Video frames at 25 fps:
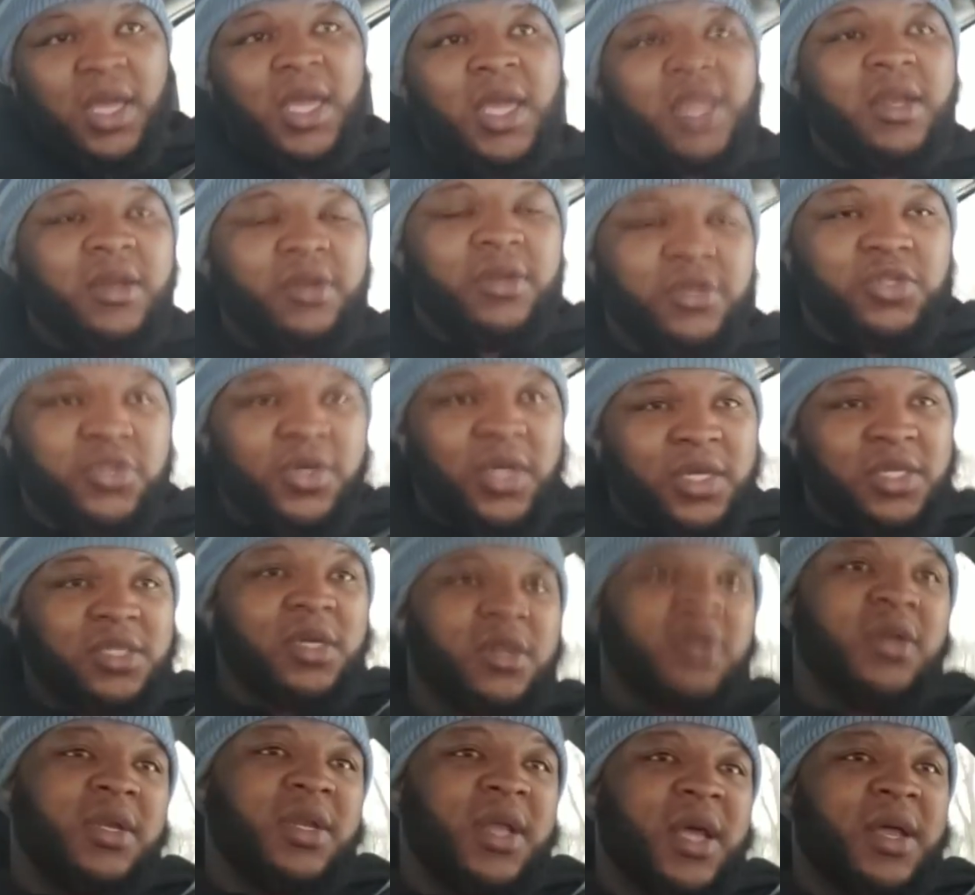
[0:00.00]
he didn't address
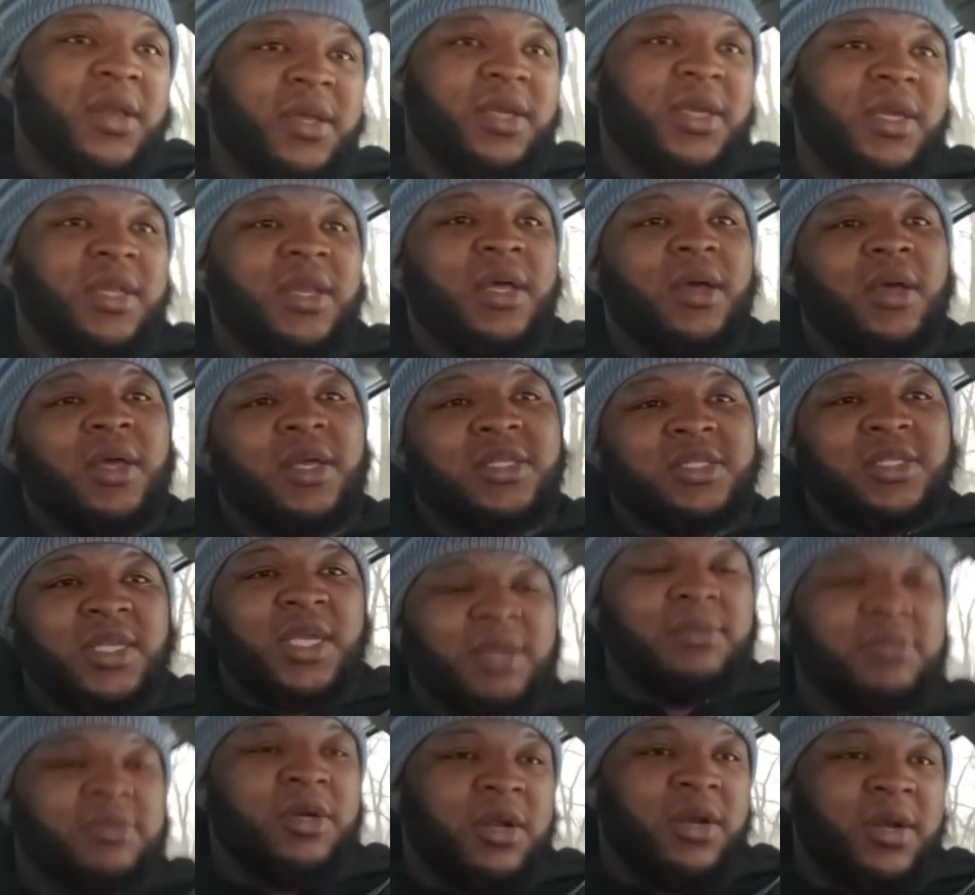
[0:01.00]
turning down his
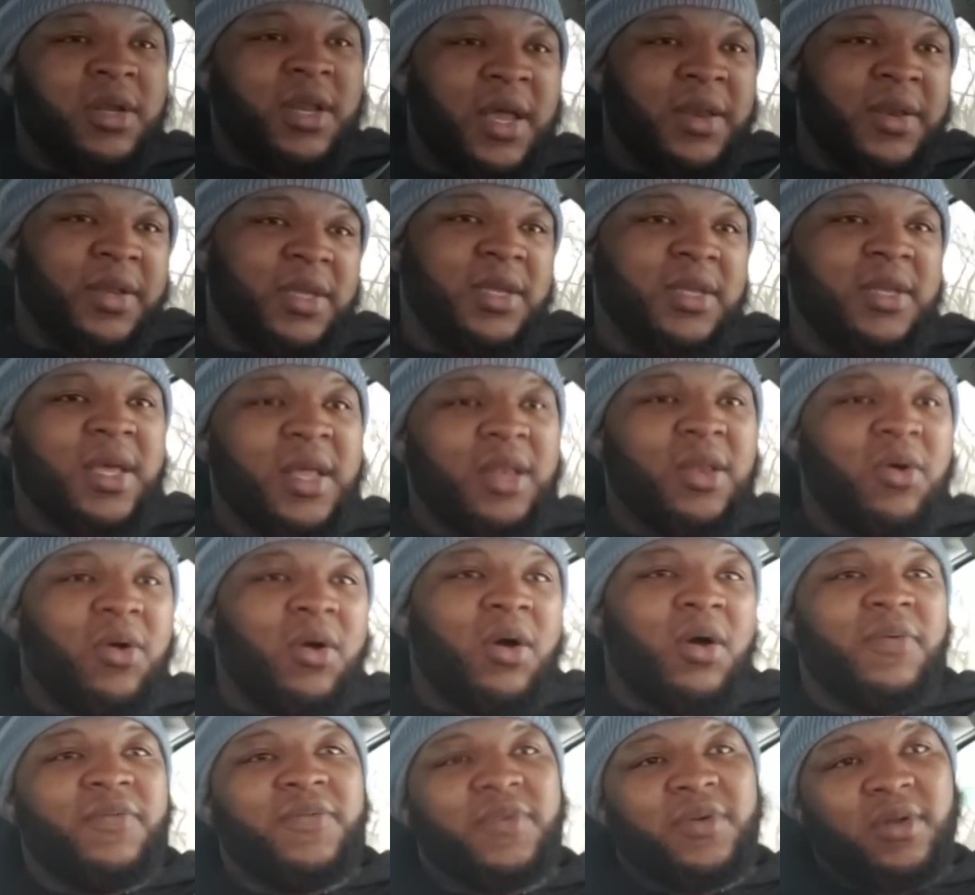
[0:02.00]
team turning down the Canelo
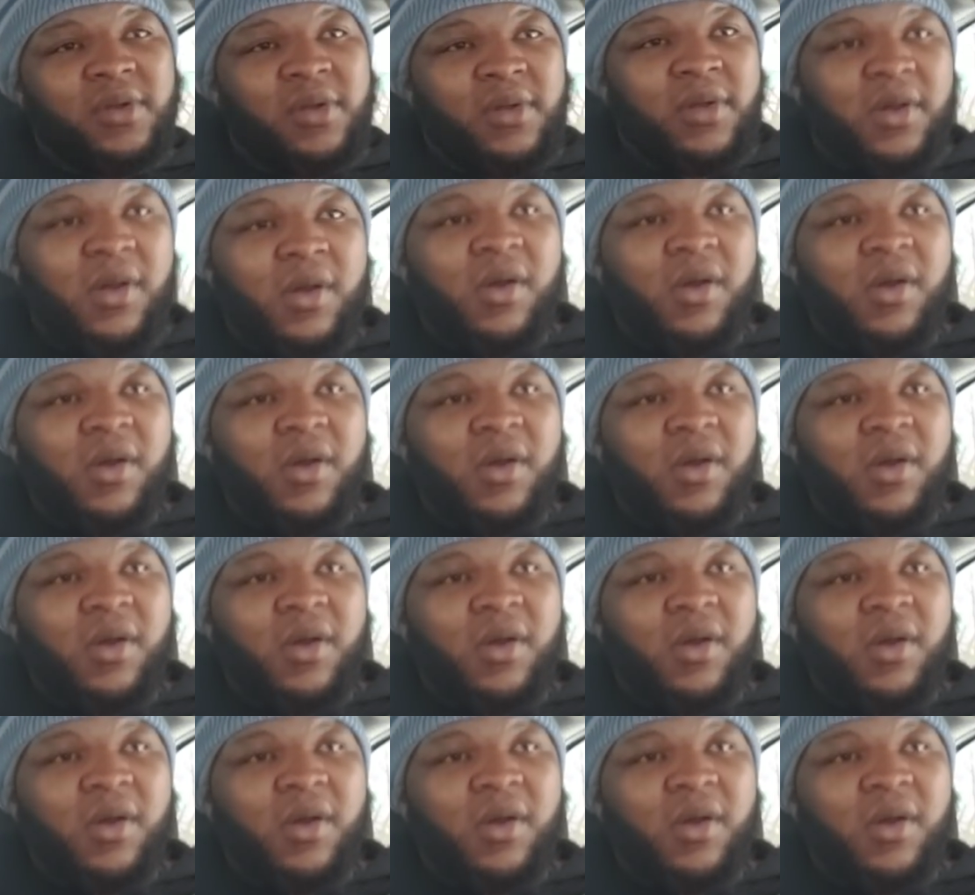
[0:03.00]
offer.